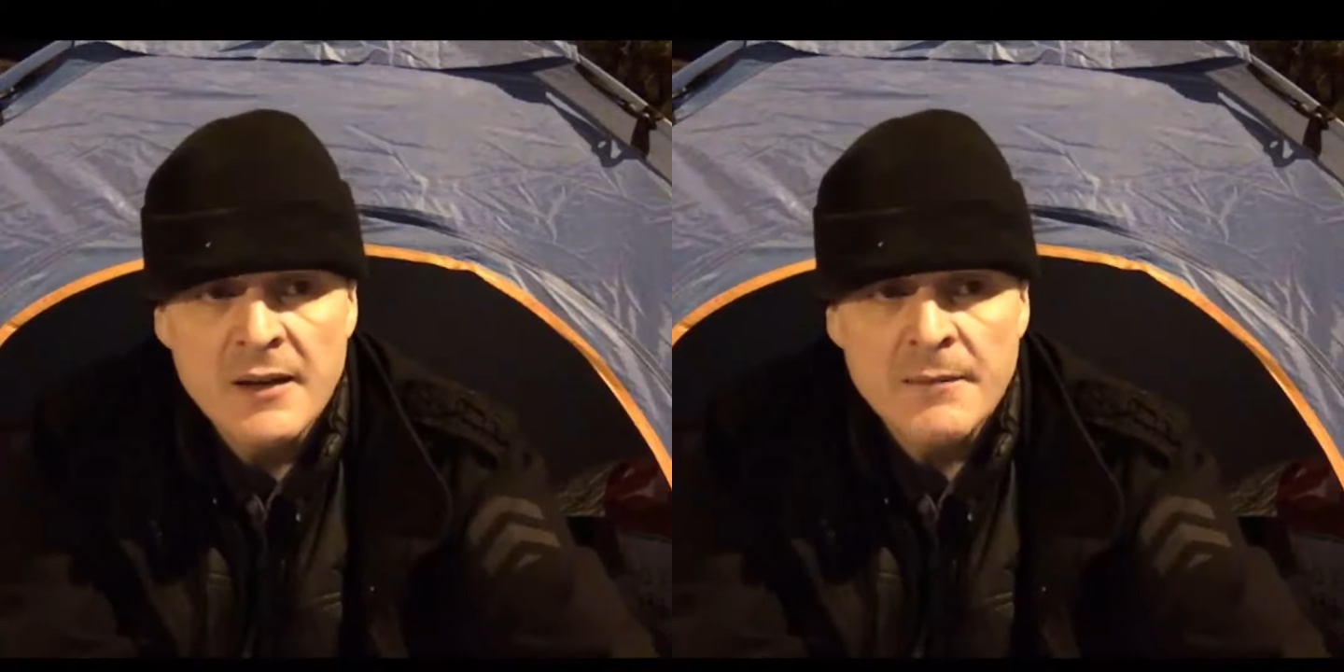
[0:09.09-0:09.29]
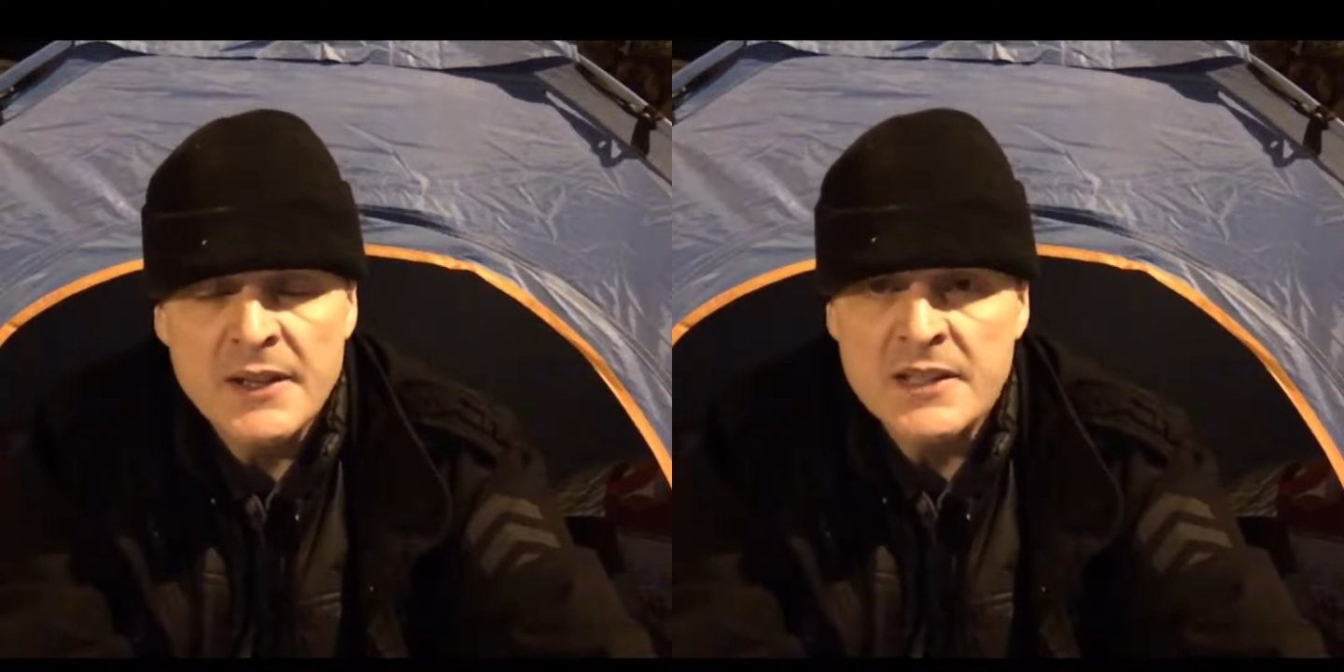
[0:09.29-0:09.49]

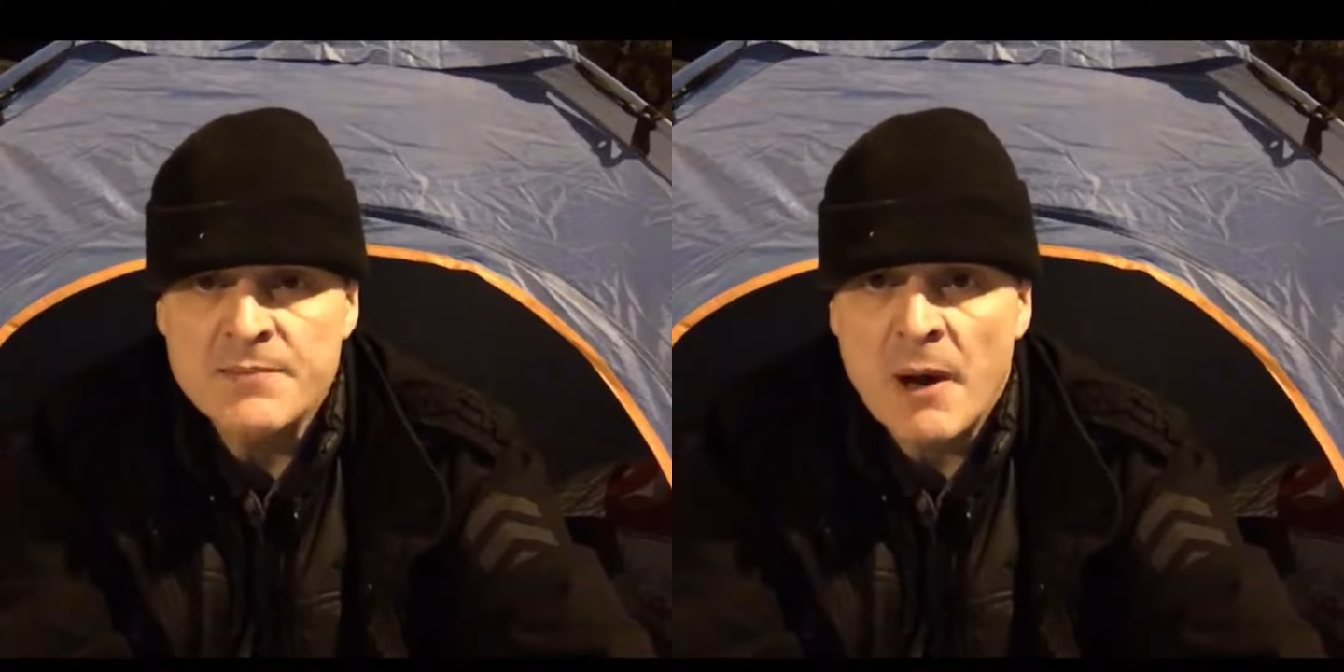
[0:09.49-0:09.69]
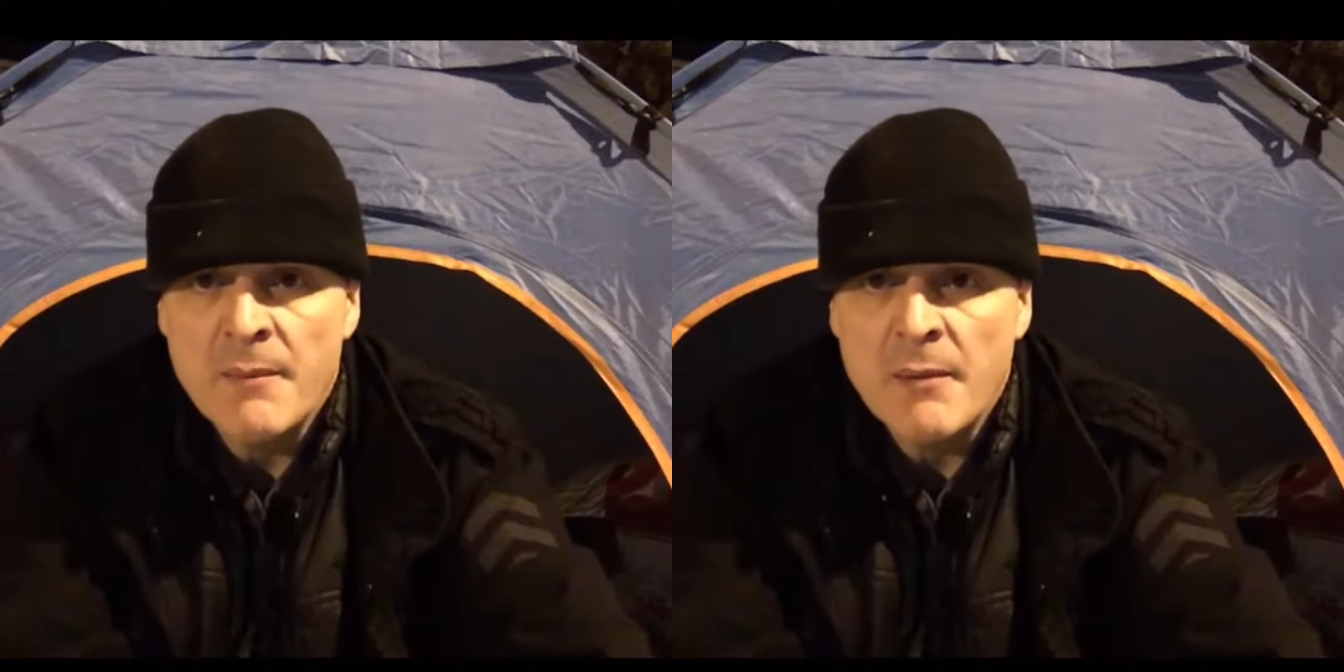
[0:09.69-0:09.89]
But this
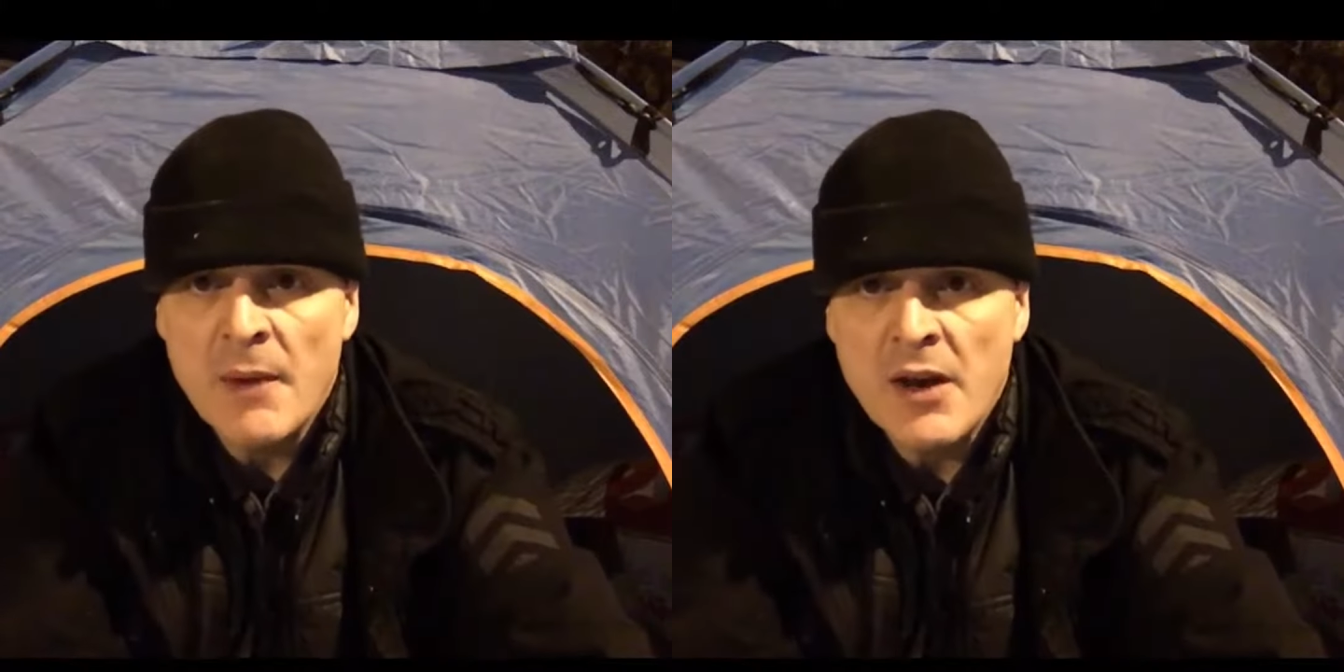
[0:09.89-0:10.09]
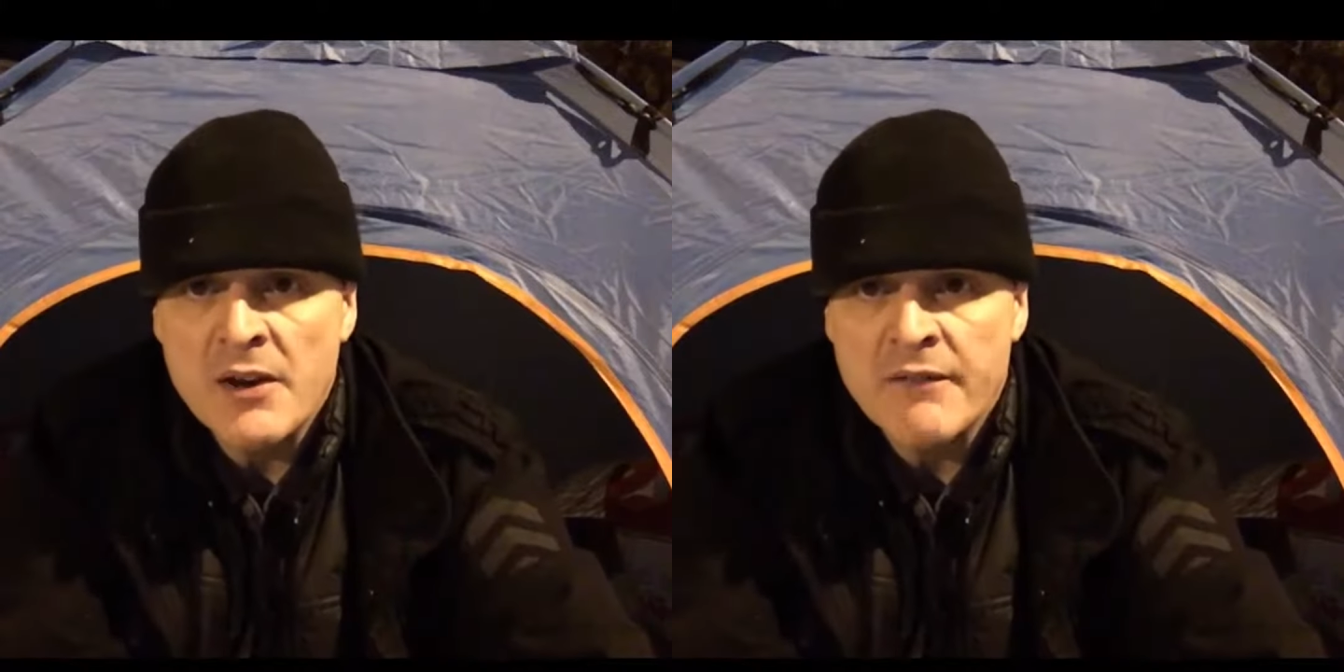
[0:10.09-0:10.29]
might be
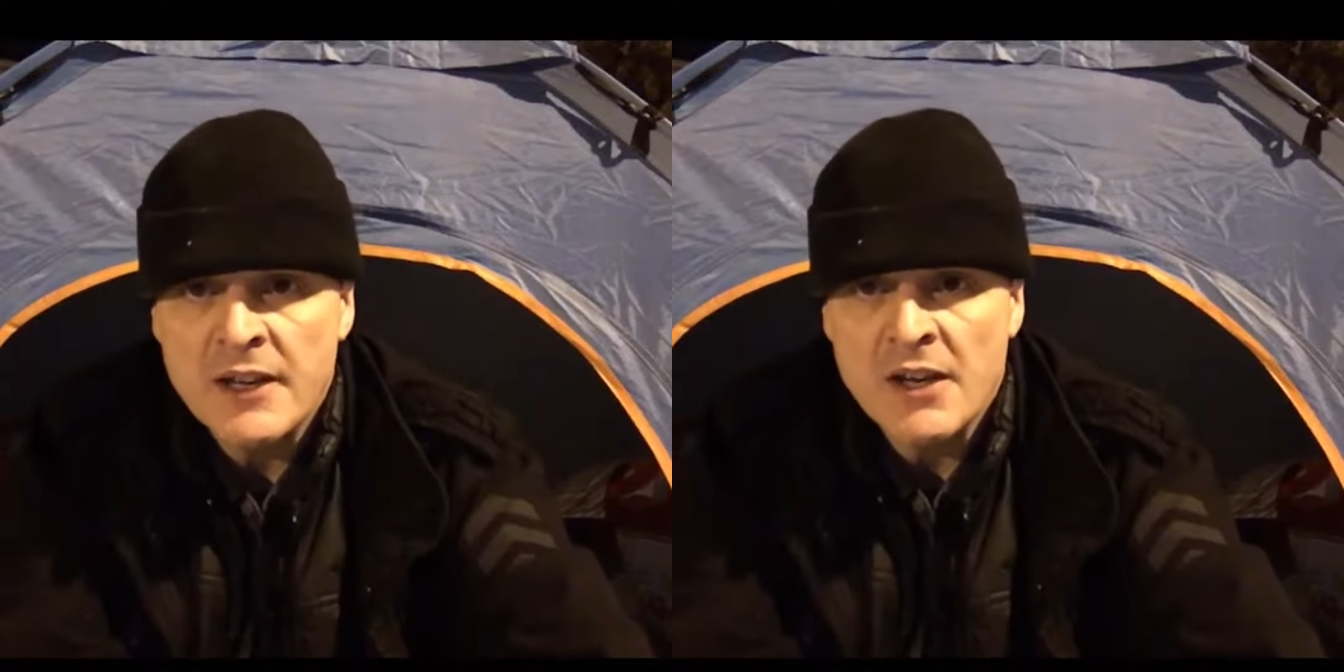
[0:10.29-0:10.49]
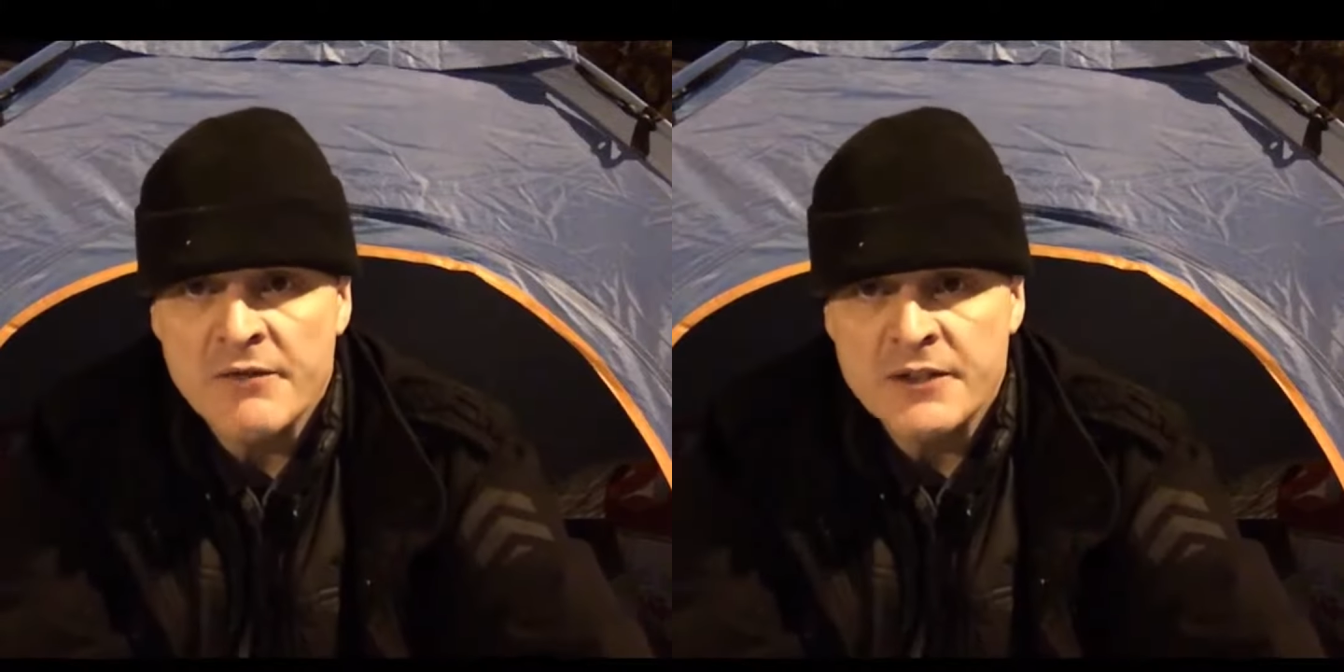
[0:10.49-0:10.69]
my only
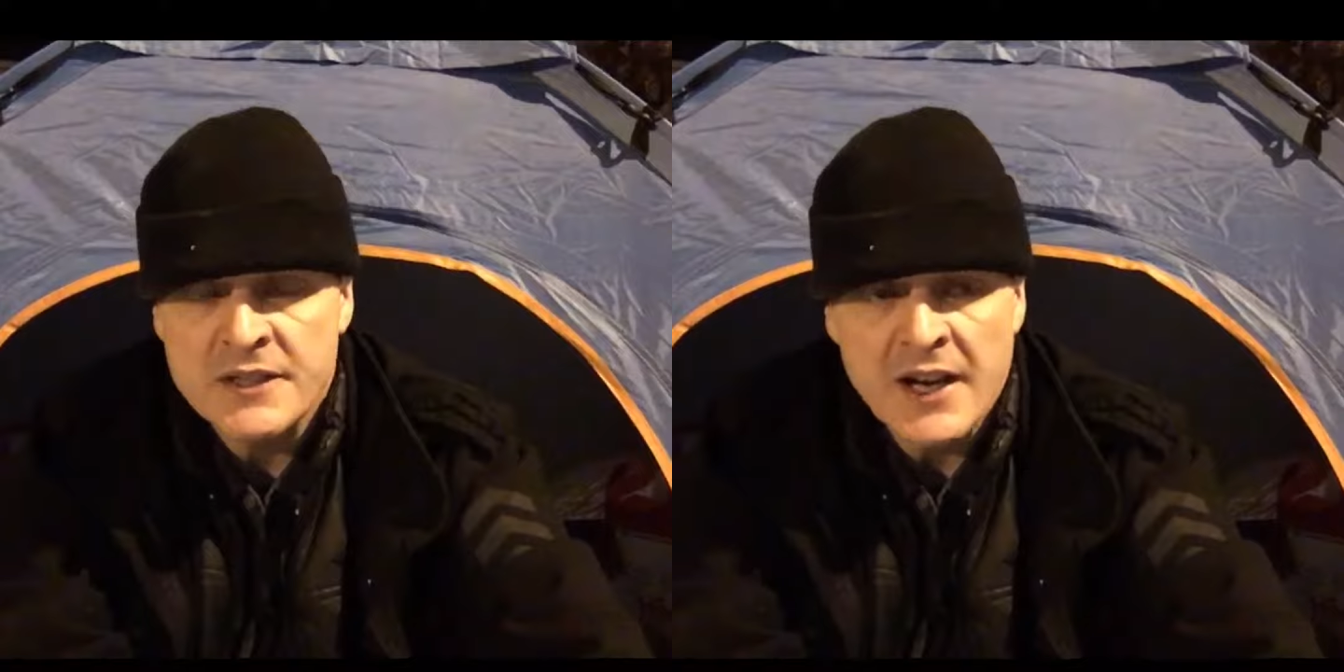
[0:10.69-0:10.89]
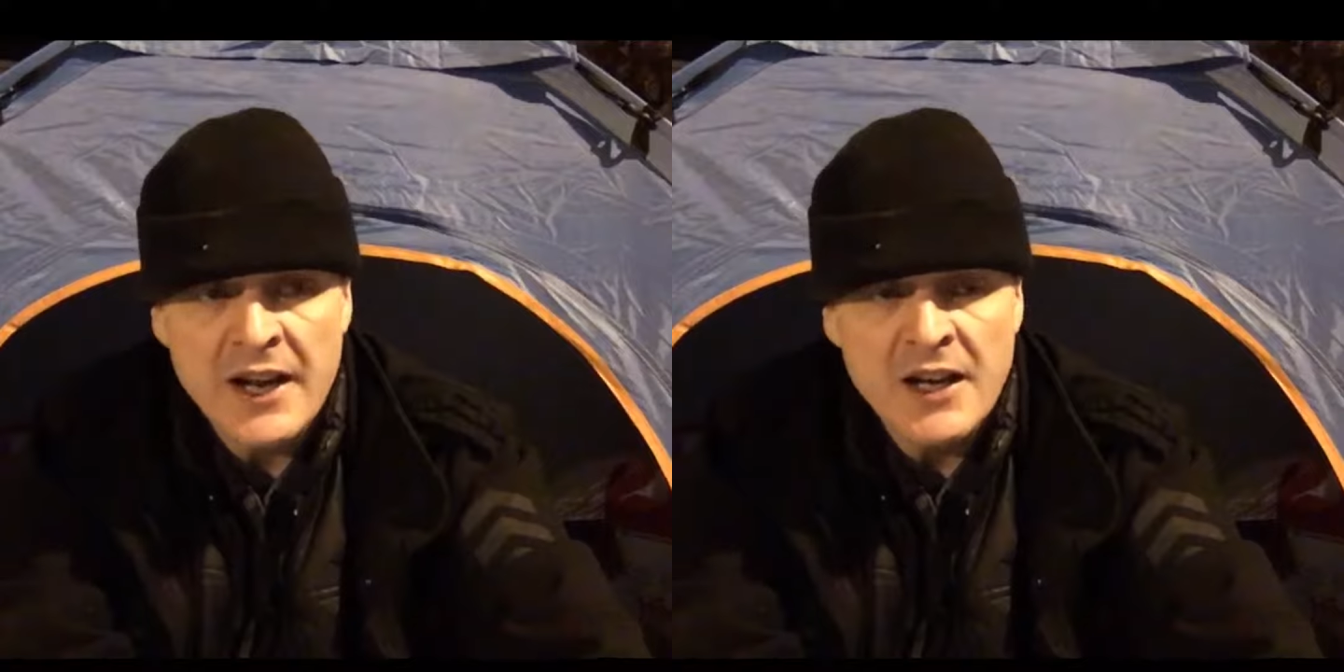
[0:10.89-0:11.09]
video for today,